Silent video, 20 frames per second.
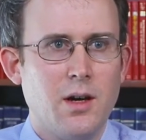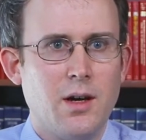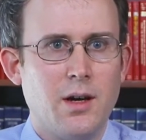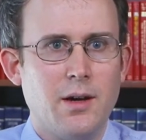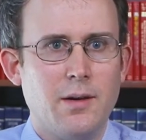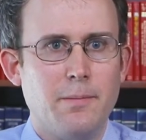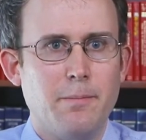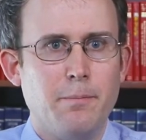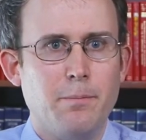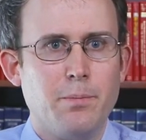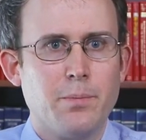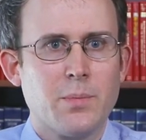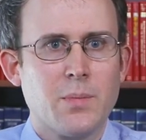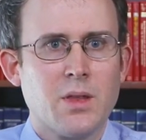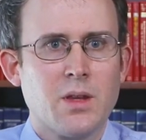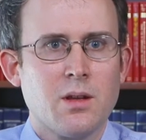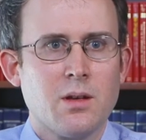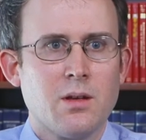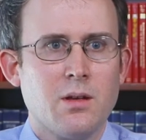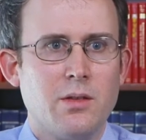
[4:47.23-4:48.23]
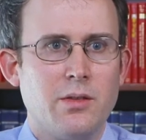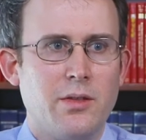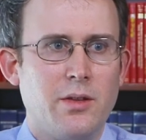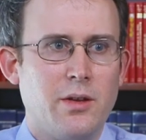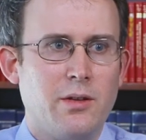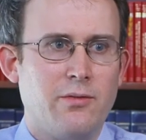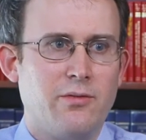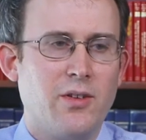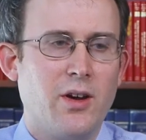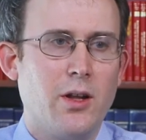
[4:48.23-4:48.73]
Um,
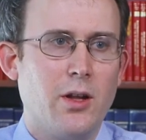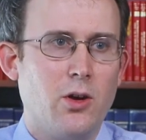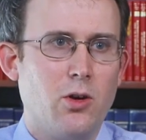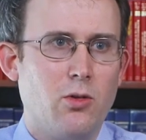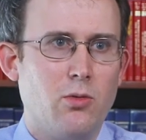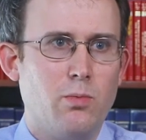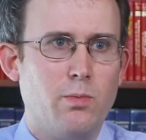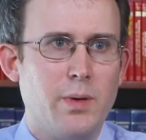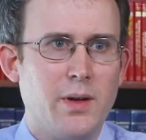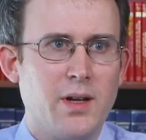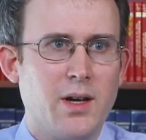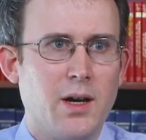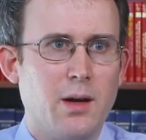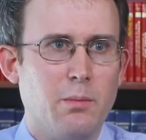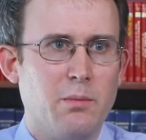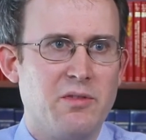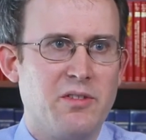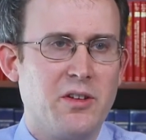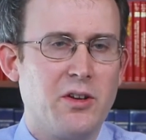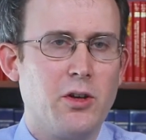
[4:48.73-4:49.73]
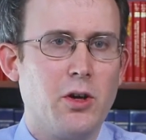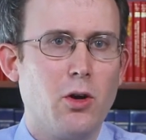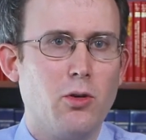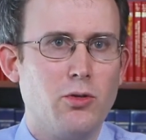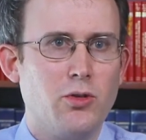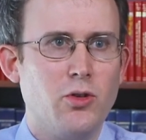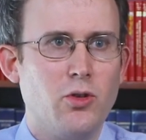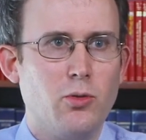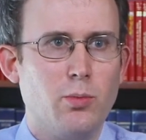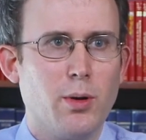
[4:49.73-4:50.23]
the fellow becomes the
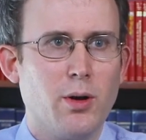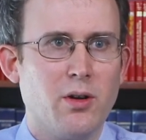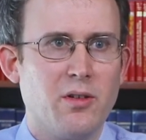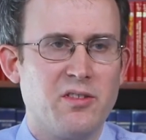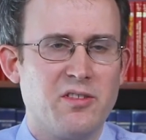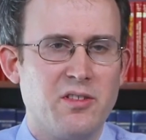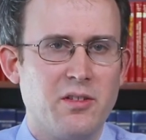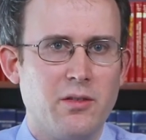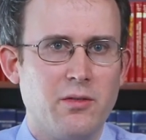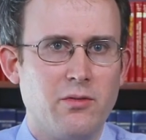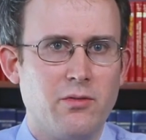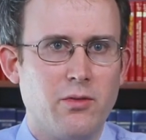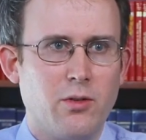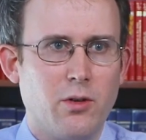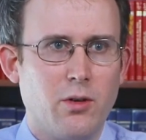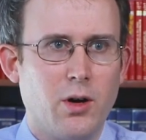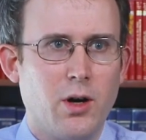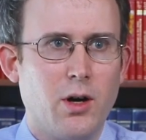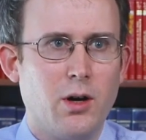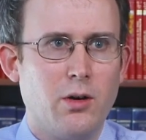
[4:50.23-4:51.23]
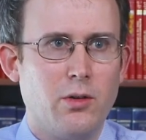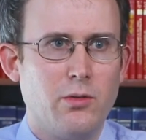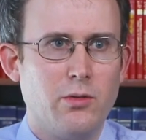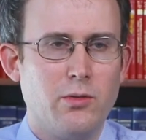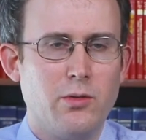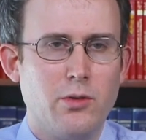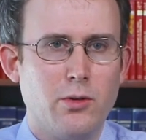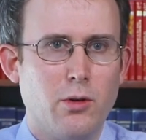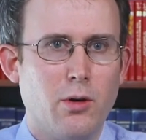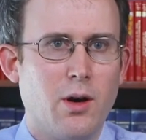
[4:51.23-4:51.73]
go-to person for all
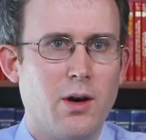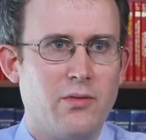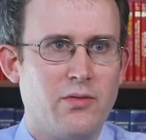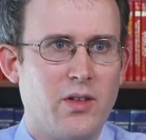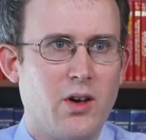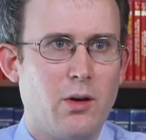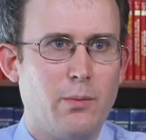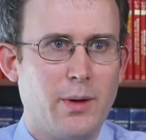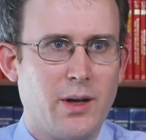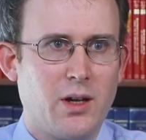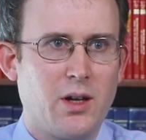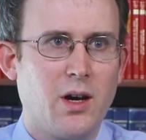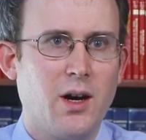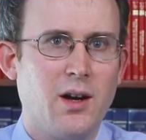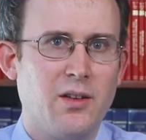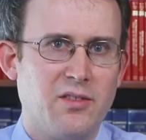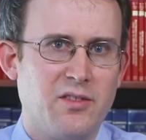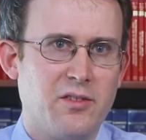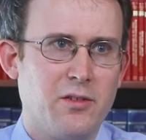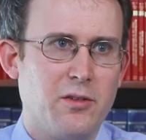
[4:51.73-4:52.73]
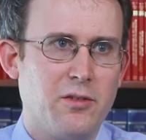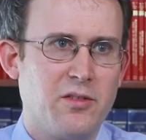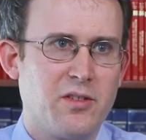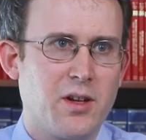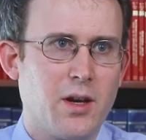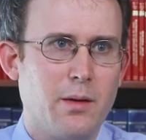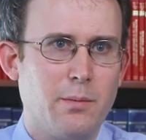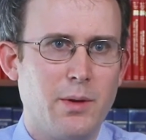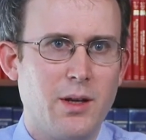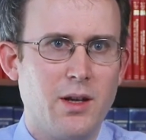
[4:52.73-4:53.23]
neuroophthalmic consults
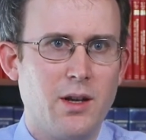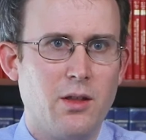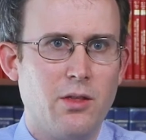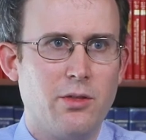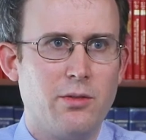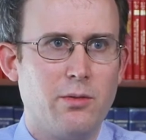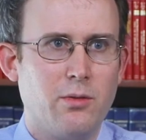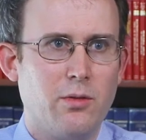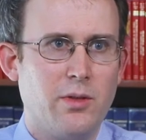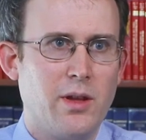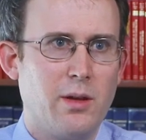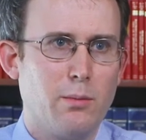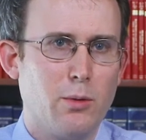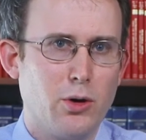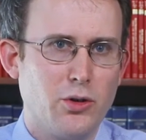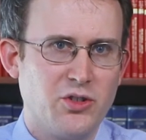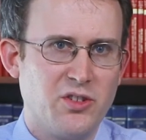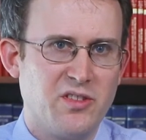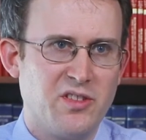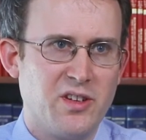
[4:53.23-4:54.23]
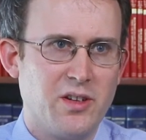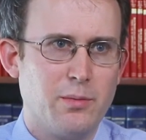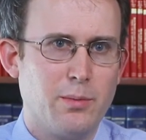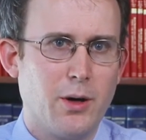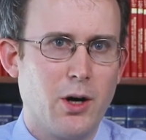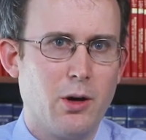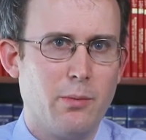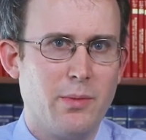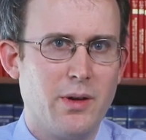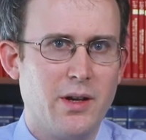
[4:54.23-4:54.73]
coming in through the emergency
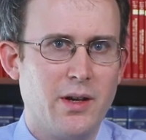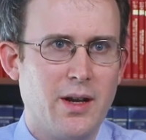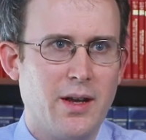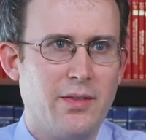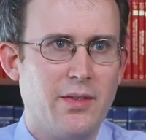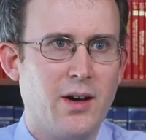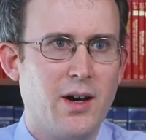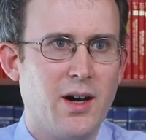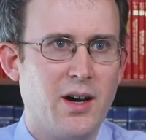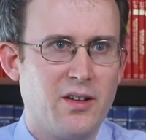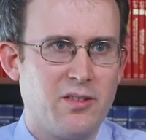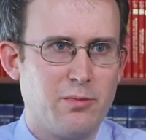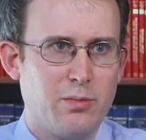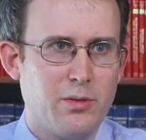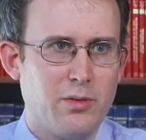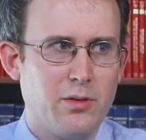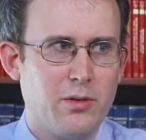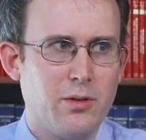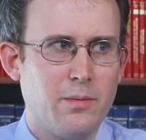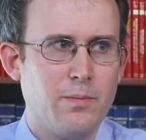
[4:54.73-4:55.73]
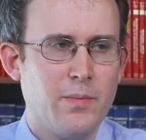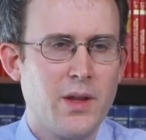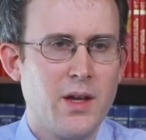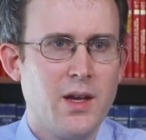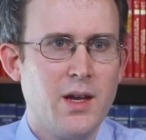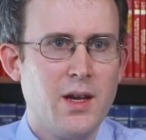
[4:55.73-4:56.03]
department and the hospital